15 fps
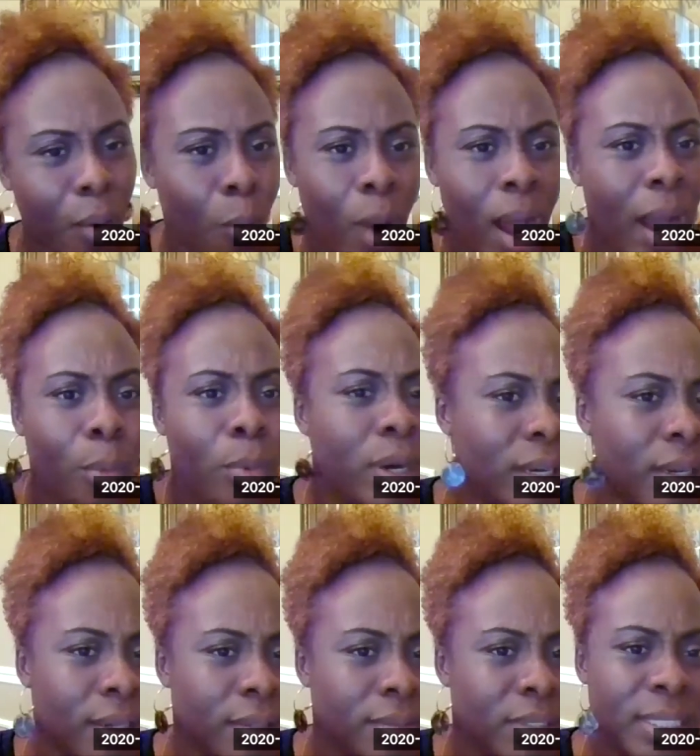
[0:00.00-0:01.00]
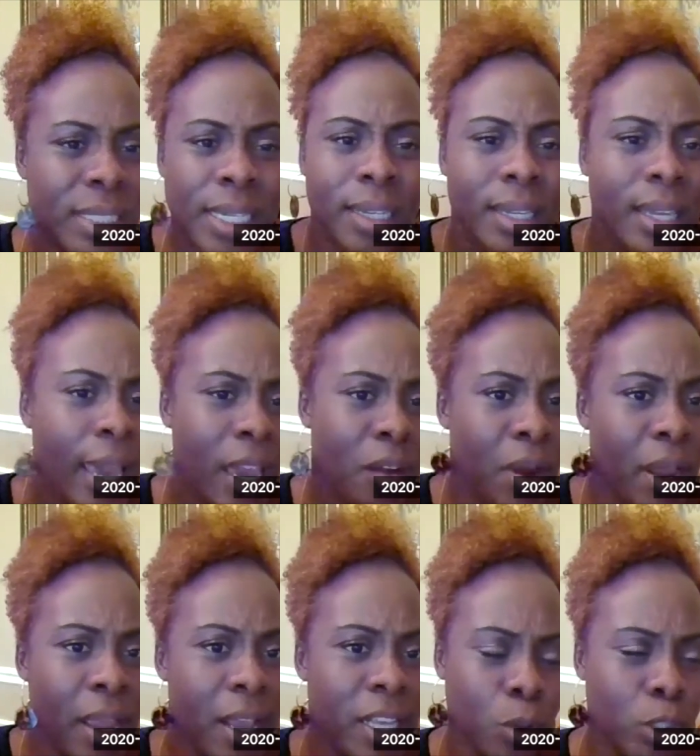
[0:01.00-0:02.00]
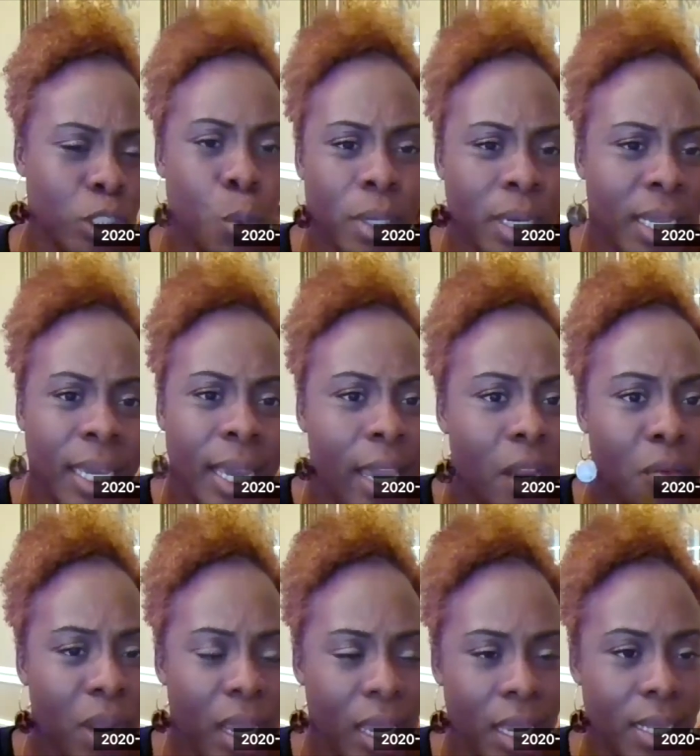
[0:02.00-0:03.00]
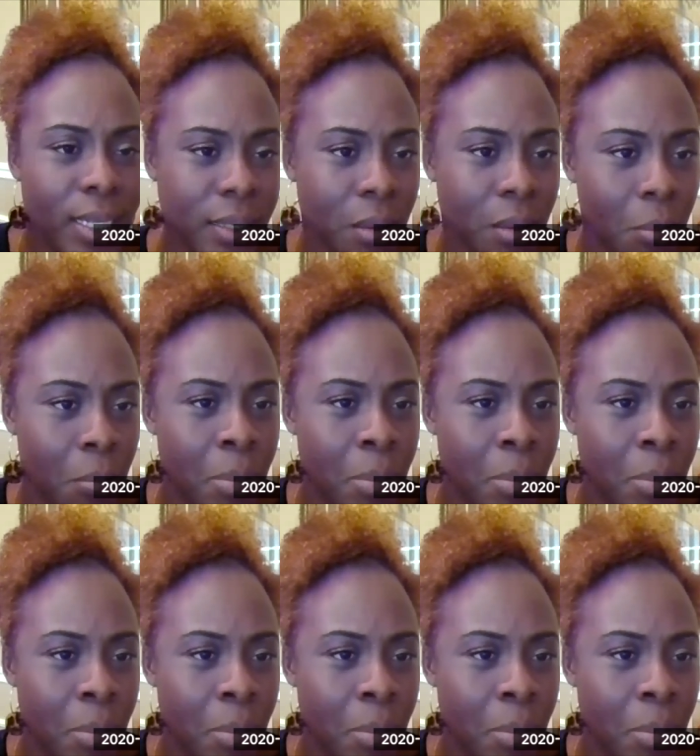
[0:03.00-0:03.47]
why would a 10K raise or a 20K raise